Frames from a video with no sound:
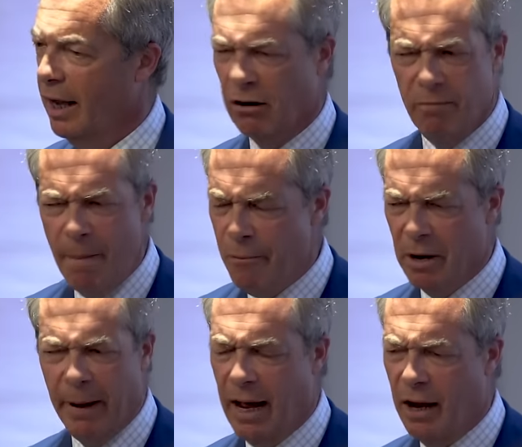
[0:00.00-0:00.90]
and I remember
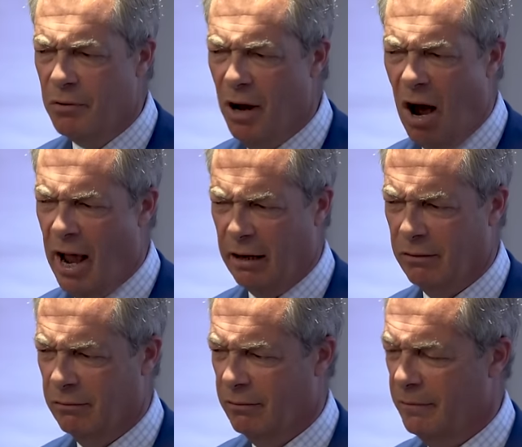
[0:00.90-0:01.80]
in about
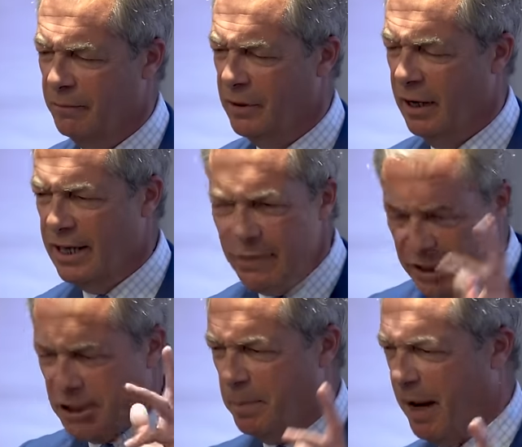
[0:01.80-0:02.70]
09
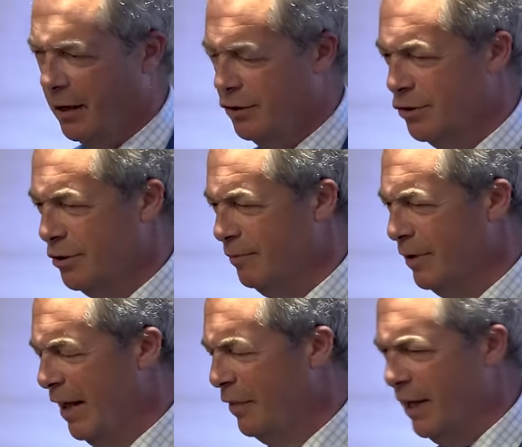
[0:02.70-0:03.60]
giving a speech,
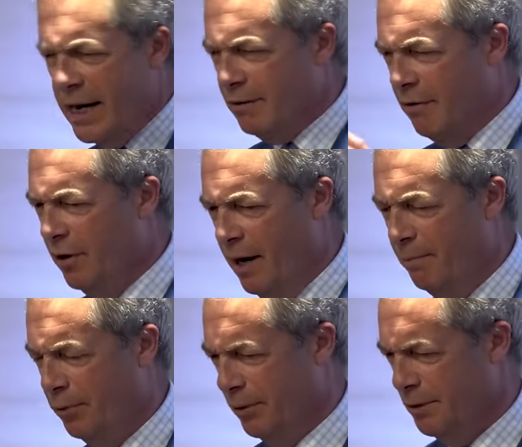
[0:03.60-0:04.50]
and the leader of the
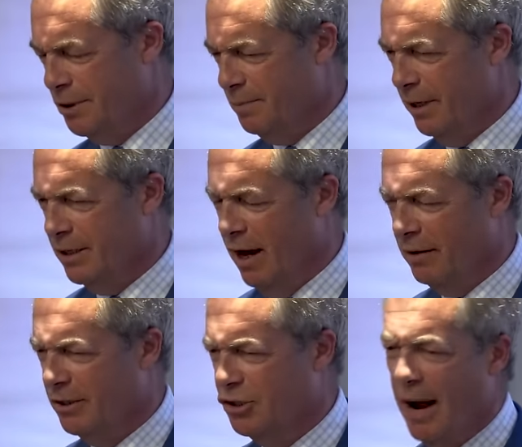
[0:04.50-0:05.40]
Liberals,
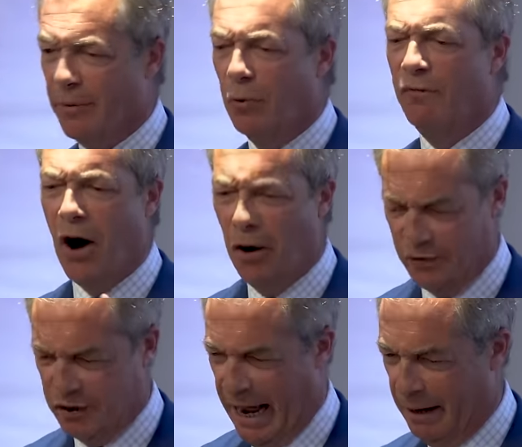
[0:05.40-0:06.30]
a, chap called
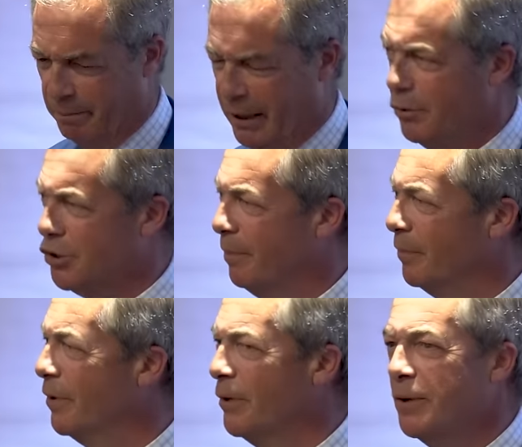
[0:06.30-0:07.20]
Verhofstadt,
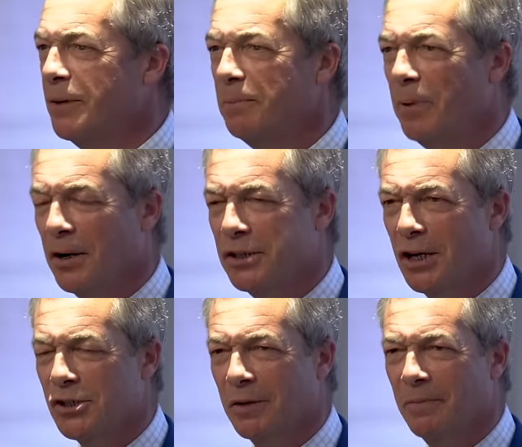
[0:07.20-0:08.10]
Belgium
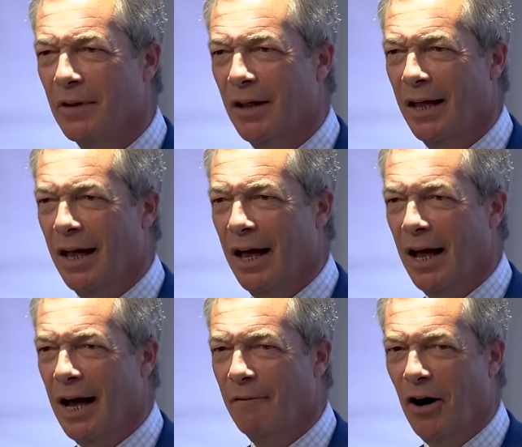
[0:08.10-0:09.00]
politician,
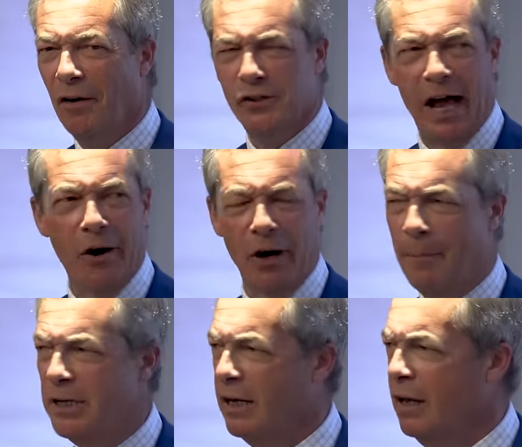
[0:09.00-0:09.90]
and Verhofstadt got
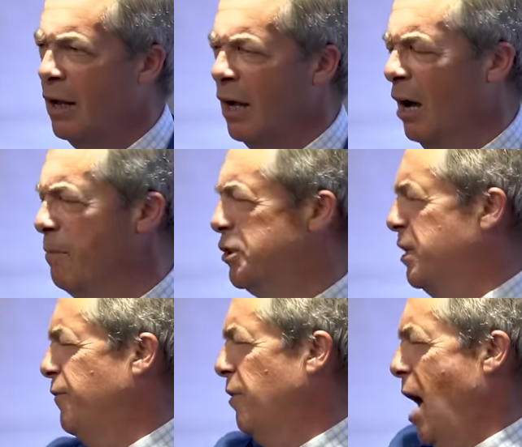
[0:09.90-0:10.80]
up. He said, uh, oh,
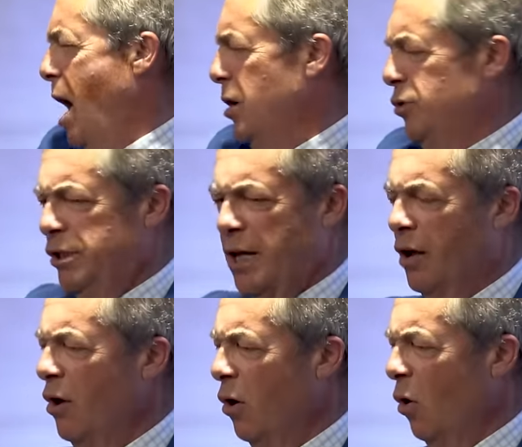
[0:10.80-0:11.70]
Mr. Farage, he
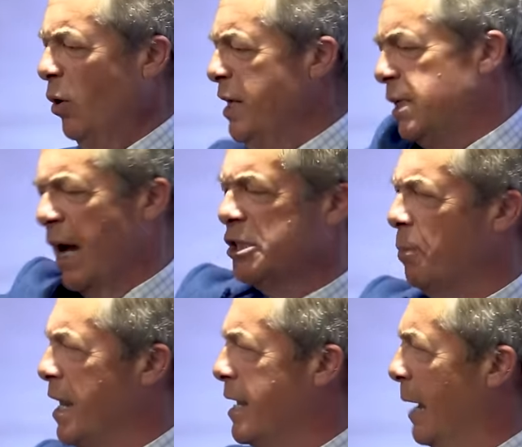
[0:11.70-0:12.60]
said, all he does
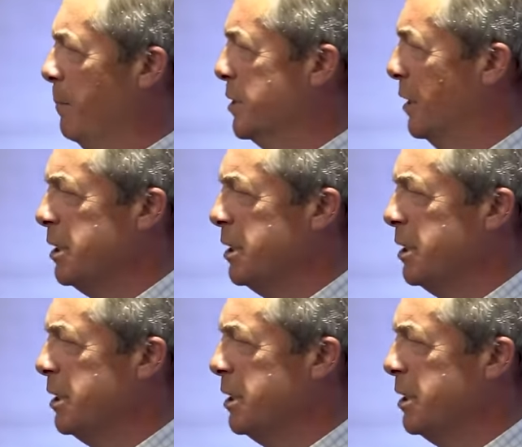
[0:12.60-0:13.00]
when he comes to